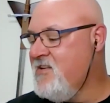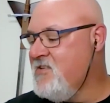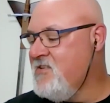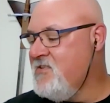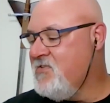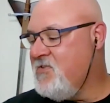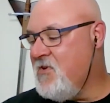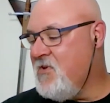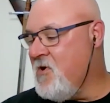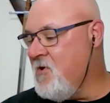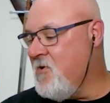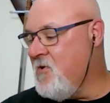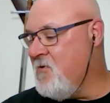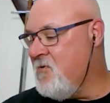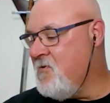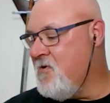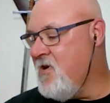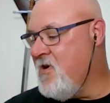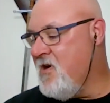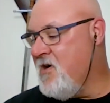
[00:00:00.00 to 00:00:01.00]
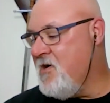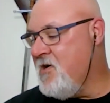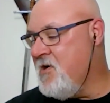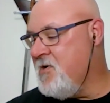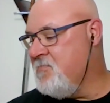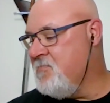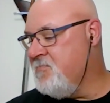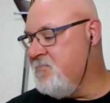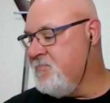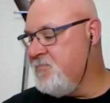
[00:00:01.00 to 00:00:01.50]
So
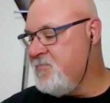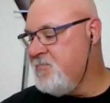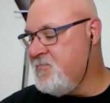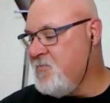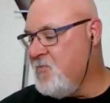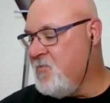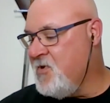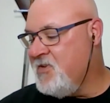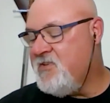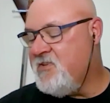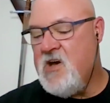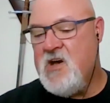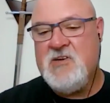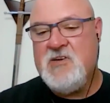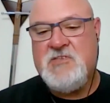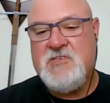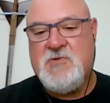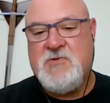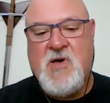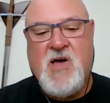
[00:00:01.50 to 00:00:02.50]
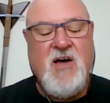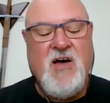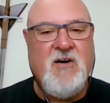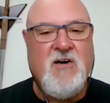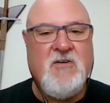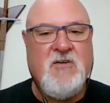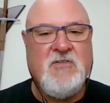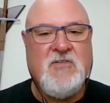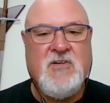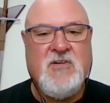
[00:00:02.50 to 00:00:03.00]
we talked
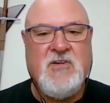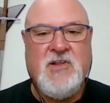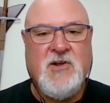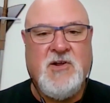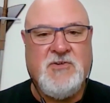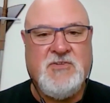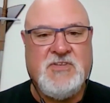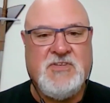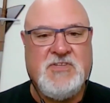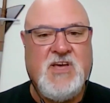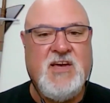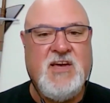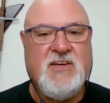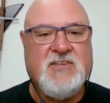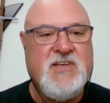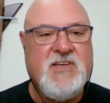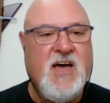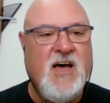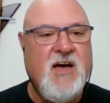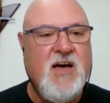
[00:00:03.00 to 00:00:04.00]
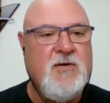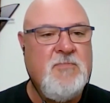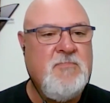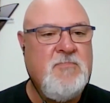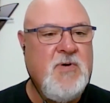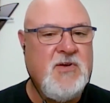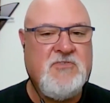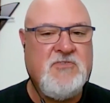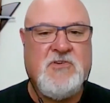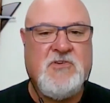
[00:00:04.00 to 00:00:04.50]
about, design time,
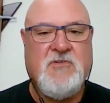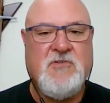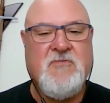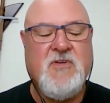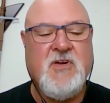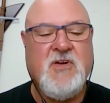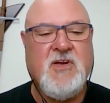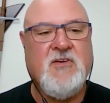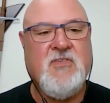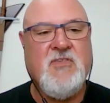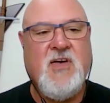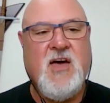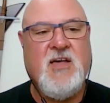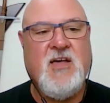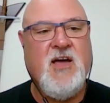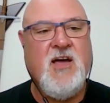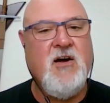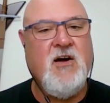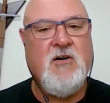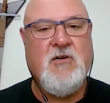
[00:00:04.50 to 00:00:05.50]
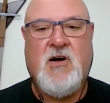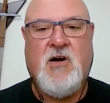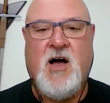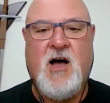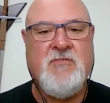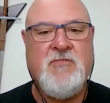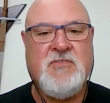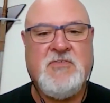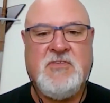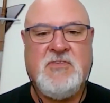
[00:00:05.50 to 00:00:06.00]
make sure you figure that out.
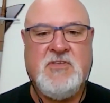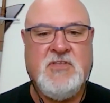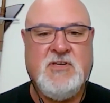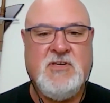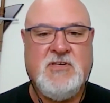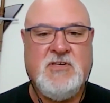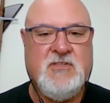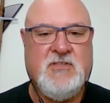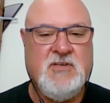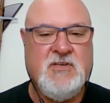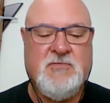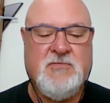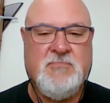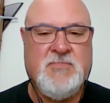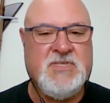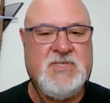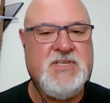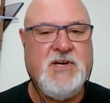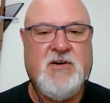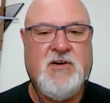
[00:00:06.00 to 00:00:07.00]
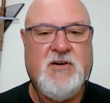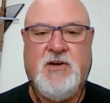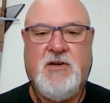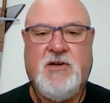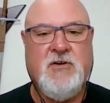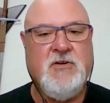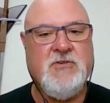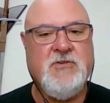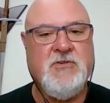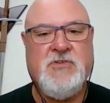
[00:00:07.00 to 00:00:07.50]
Obviously the
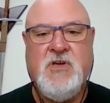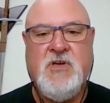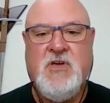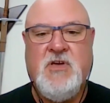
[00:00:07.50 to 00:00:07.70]
materials,